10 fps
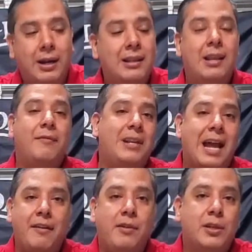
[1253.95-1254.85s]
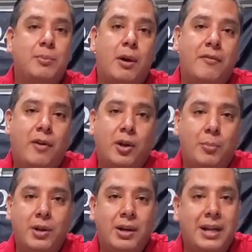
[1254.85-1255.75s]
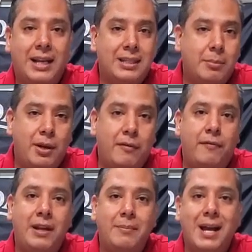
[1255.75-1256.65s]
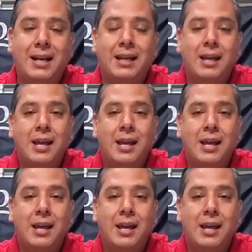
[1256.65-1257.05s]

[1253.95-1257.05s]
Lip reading: I'd love to have you as part of our community and get some of your feedback.